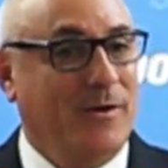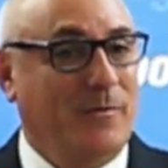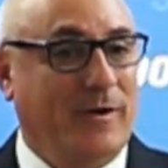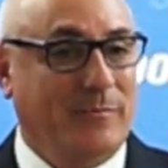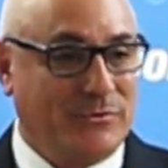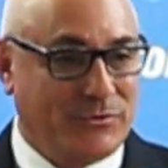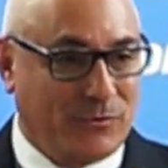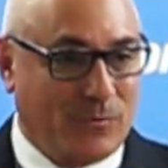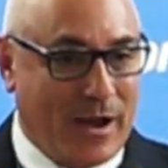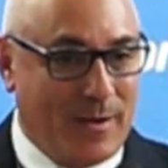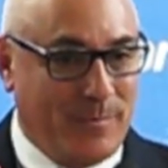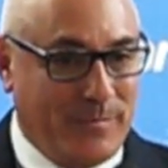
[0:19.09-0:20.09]
We have Mr.
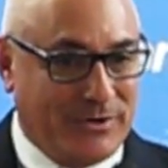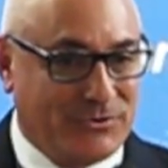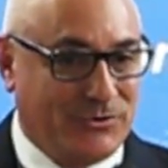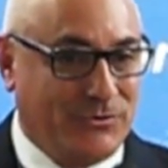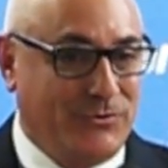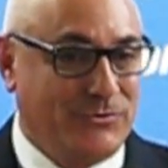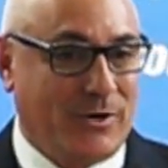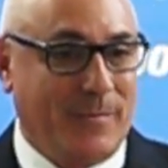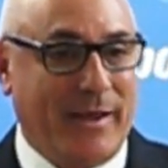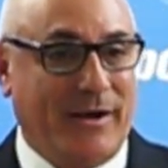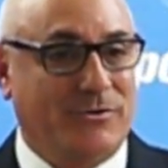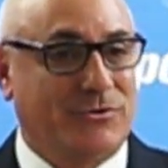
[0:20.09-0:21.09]
Rob Mitchell, who's our
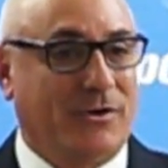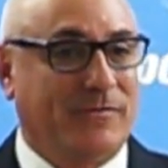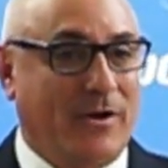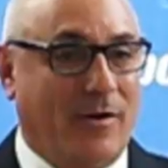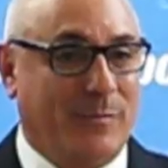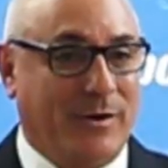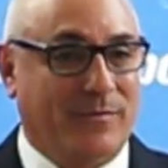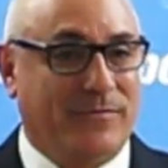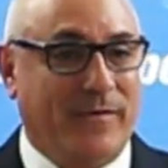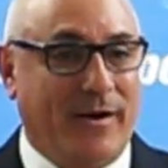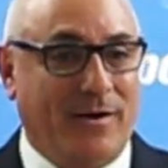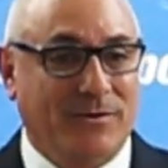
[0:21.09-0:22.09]
Manager of Government
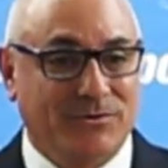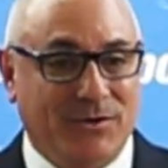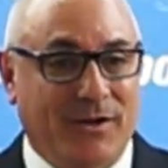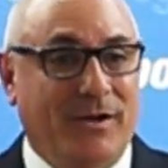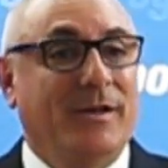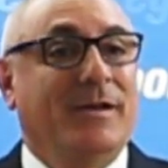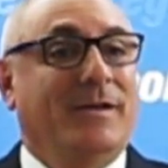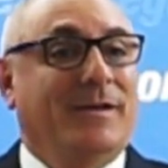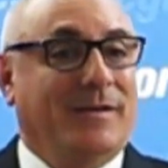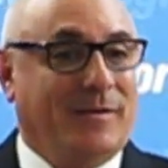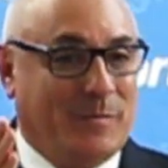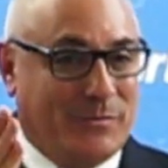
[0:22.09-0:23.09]
Affairs,
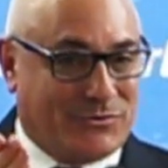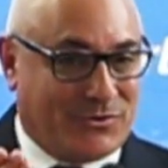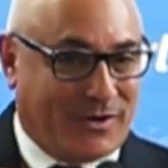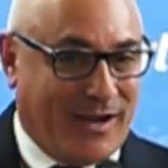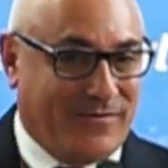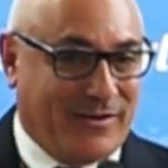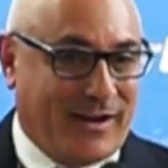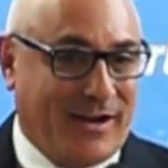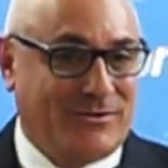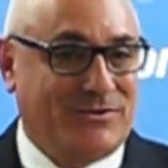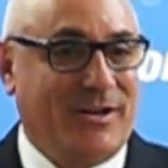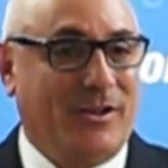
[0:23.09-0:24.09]
Mr. Kevin
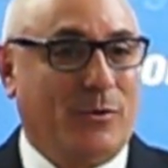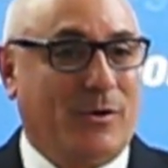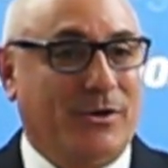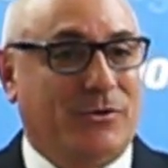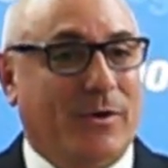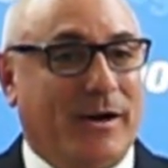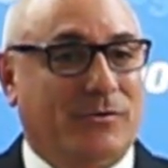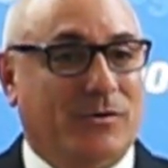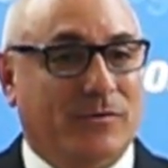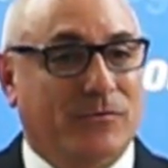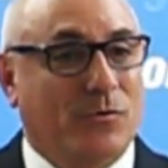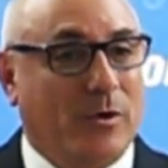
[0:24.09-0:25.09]
Costello, our
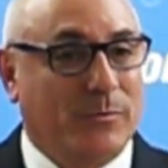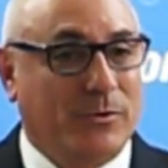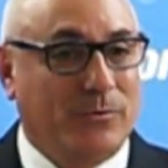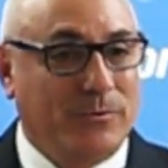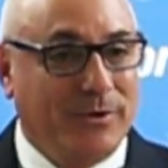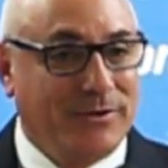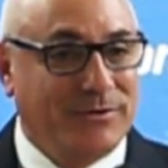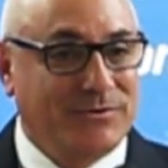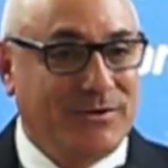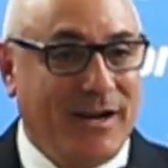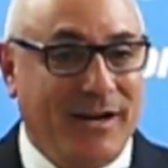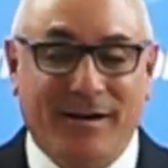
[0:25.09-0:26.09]
Director of Corporate Real
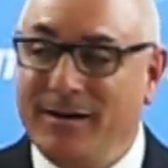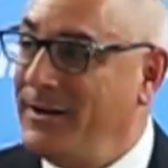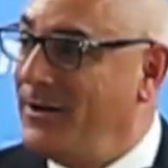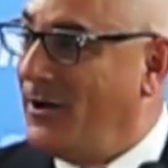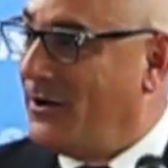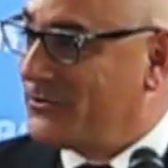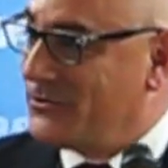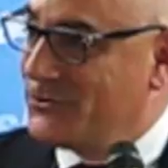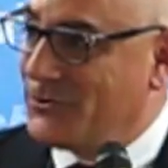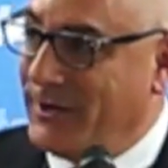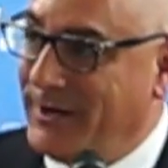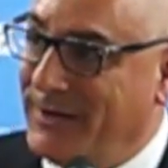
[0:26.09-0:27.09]
Estate. Also
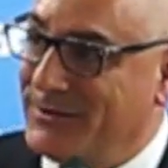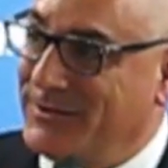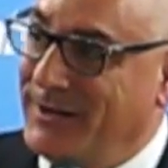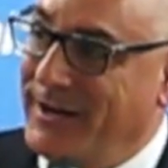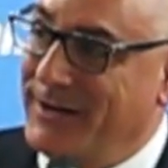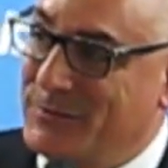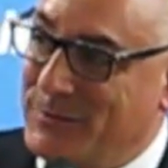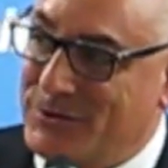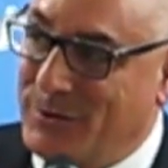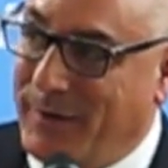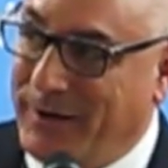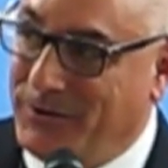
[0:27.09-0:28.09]
joining us today is
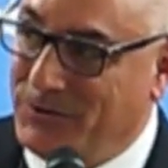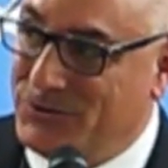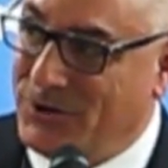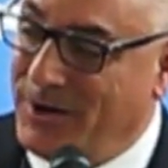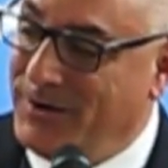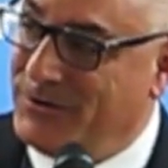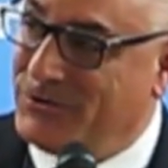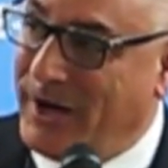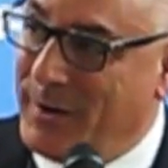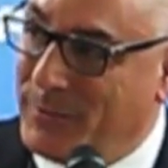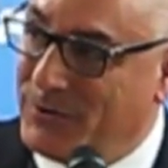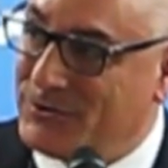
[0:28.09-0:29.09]
Mr. Michael
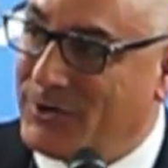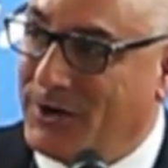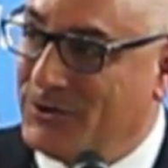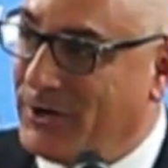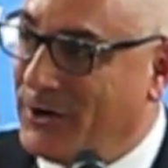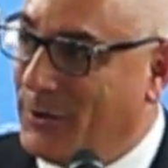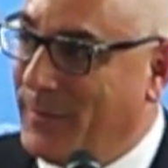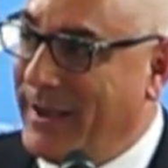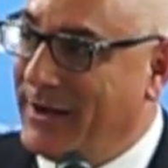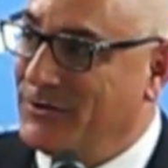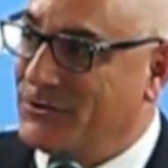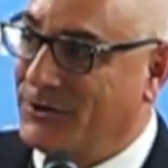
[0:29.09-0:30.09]
Chambers, our General
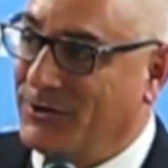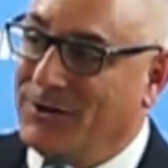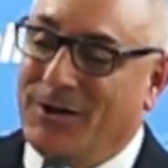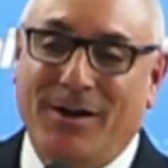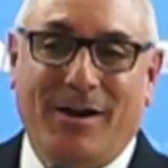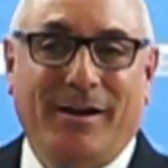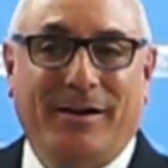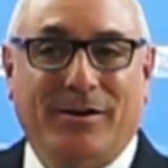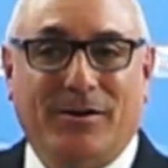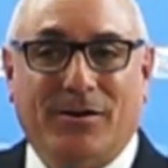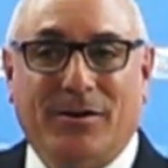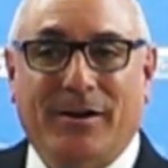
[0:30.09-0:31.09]
Manager
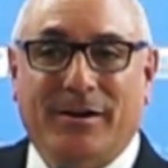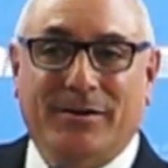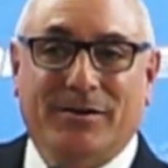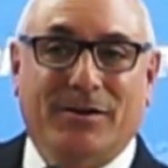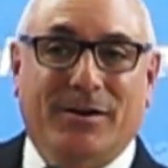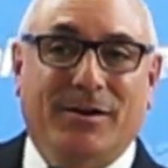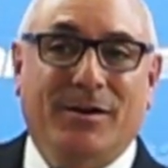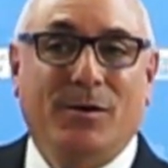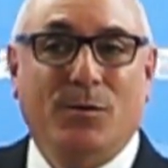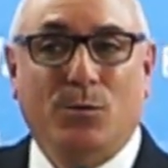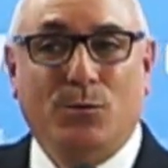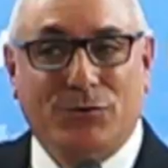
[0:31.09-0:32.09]
here in the
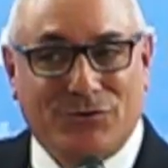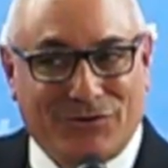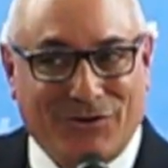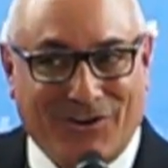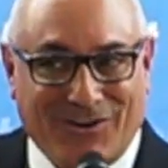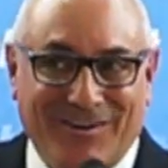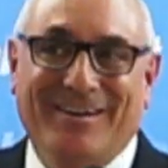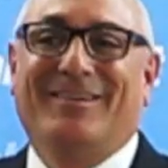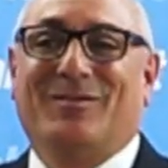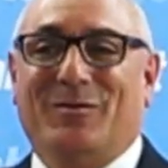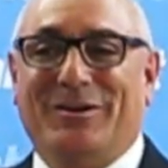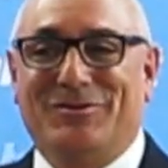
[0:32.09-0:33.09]
Worcester
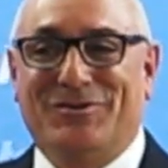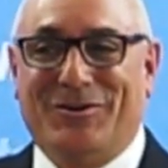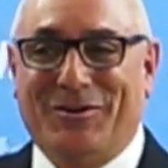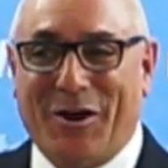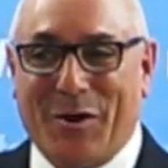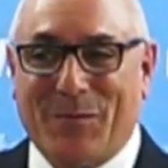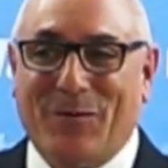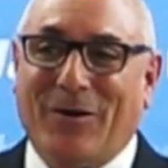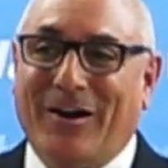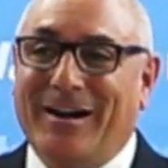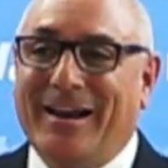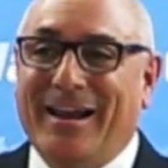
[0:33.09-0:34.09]
Regional
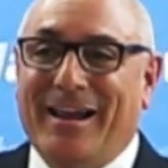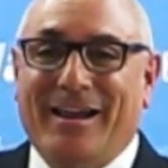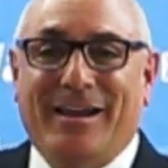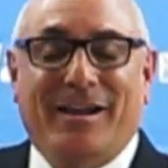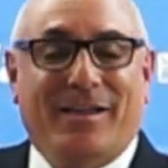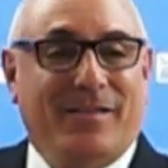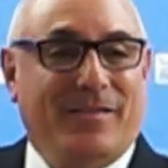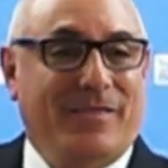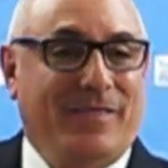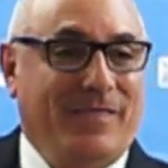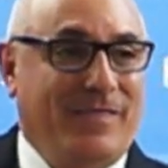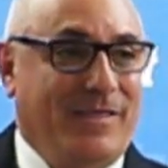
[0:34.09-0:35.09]
Airport
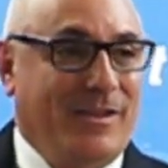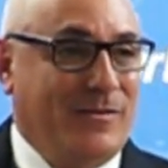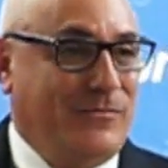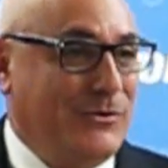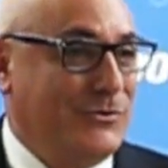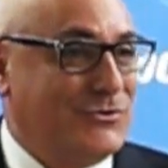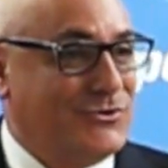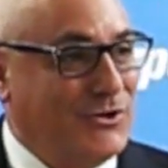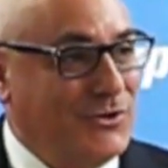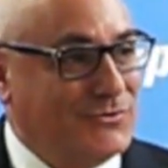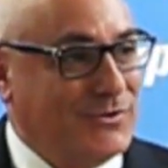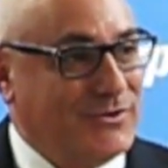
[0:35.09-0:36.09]
if you'll
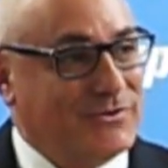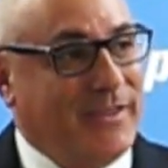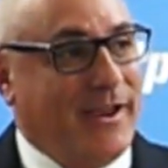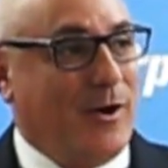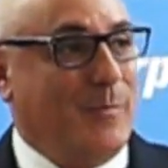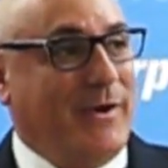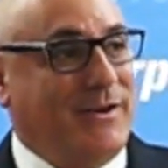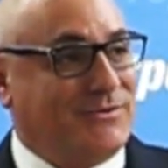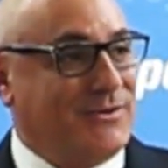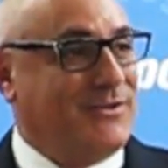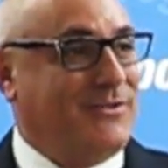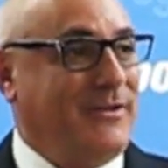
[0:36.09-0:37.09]
excuse us, they are
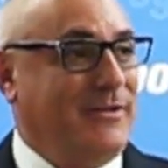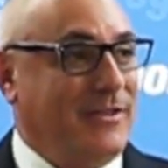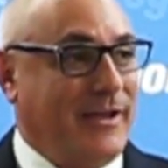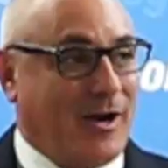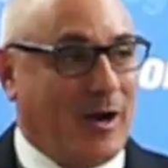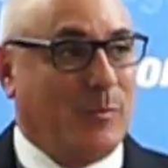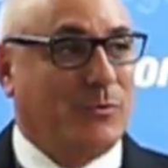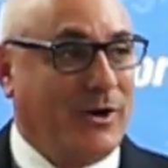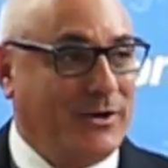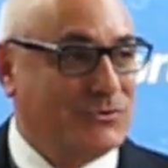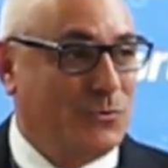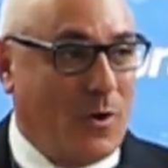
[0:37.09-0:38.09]
basically like our
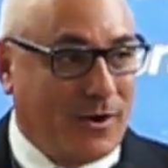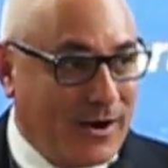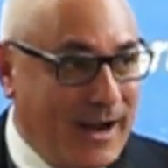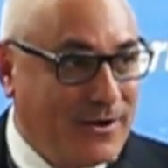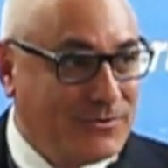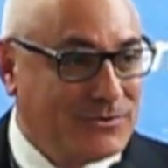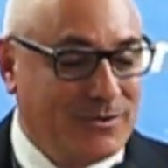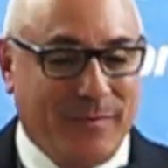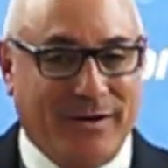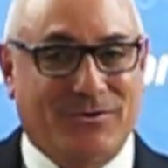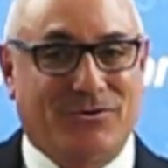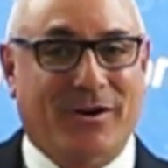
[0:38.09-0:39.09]
Price Waterhouse to
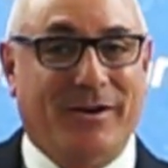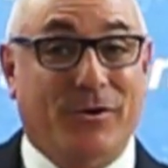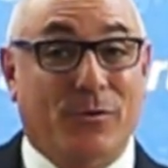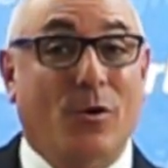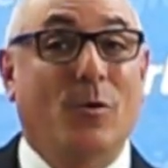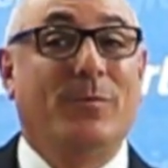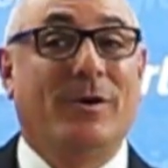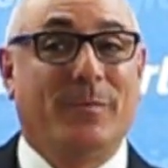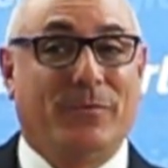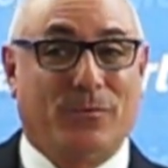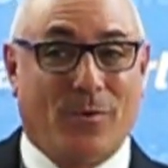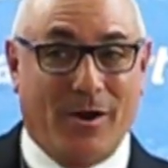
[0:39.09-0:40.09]
make sure I don't open
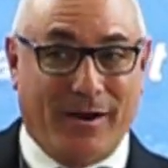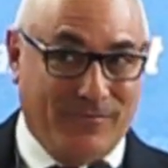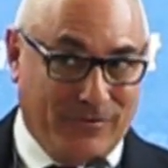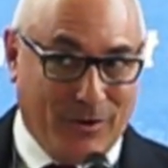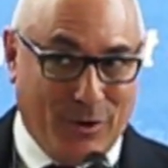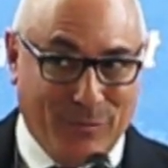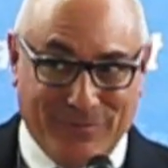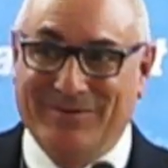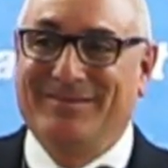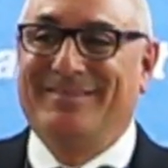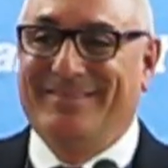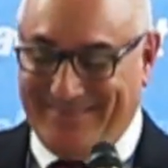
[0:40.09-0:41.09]
up the wrong envelope.
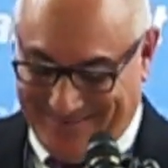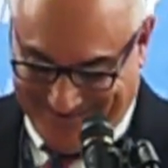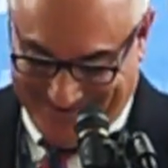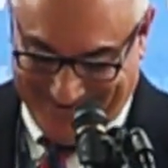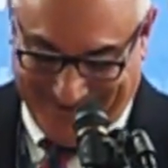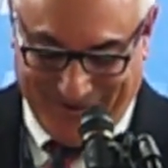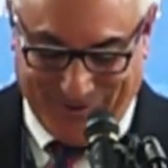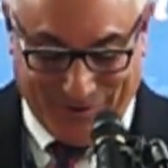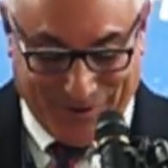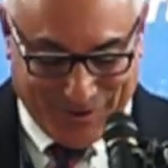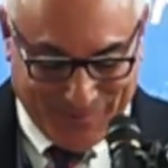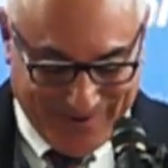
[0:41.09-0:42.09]
They're
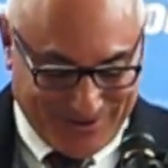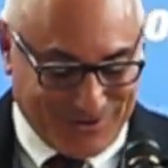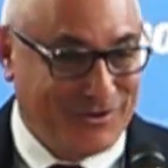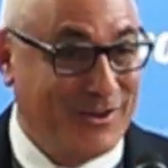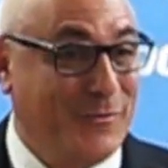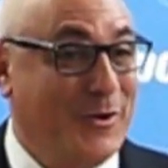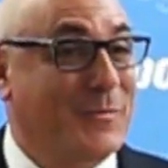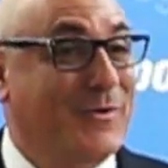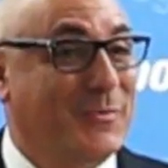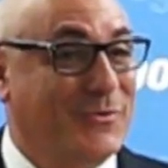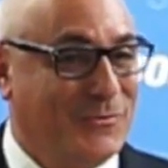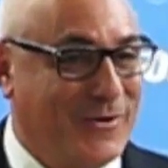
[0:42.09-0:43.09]
here to make sure that we open
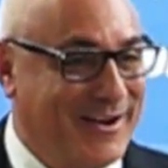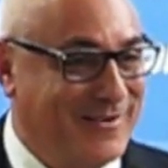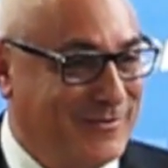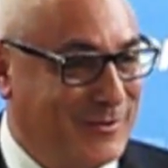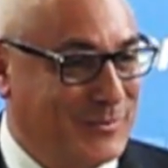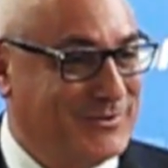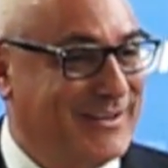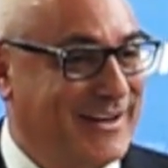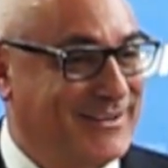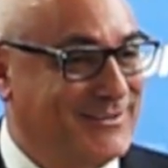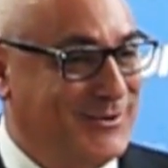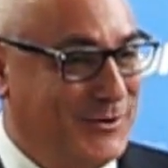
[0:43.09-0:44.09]
up the right envelope
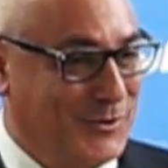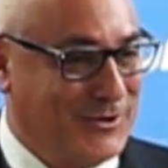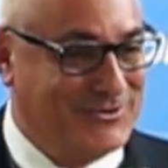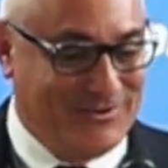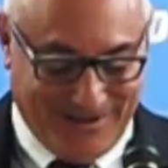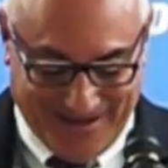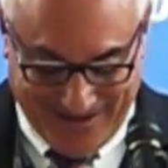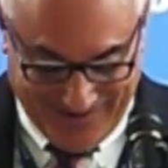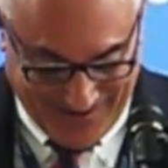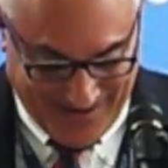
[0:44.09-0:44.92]
today to New York City.